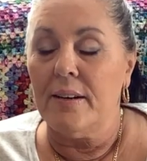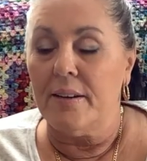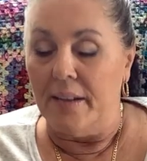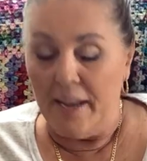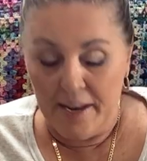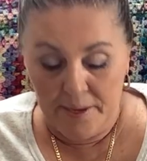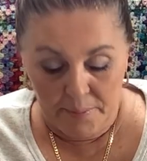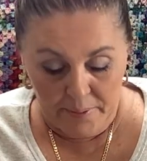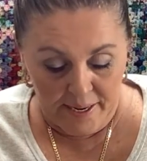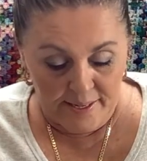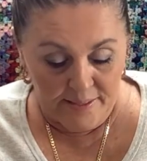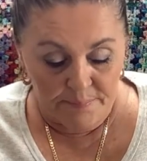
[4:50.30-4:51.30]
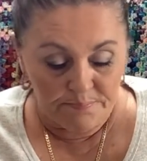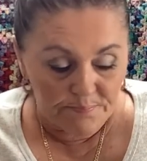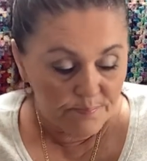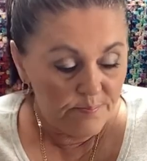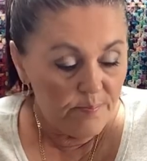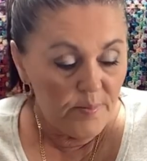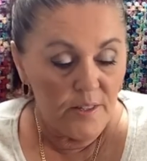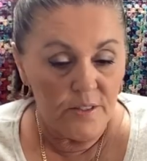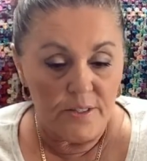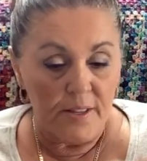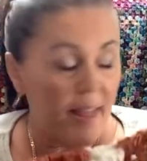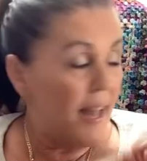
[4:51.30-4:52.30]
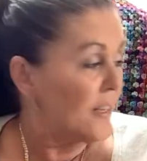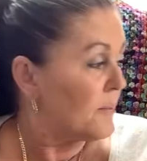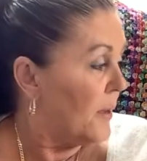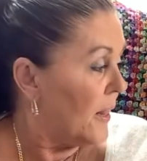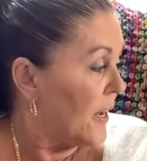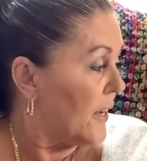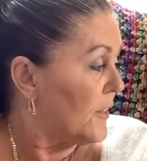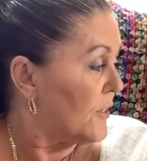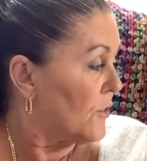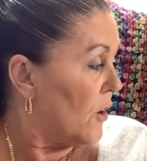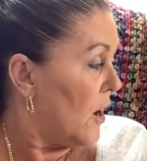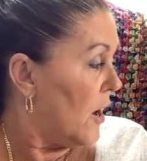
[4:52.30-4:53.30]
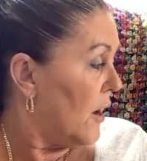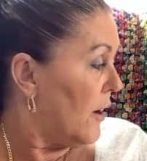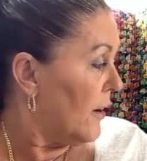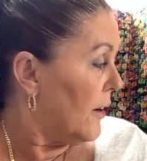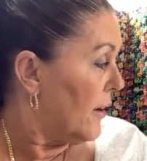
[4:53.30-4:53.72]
But anyways, so that is my luck of the draw.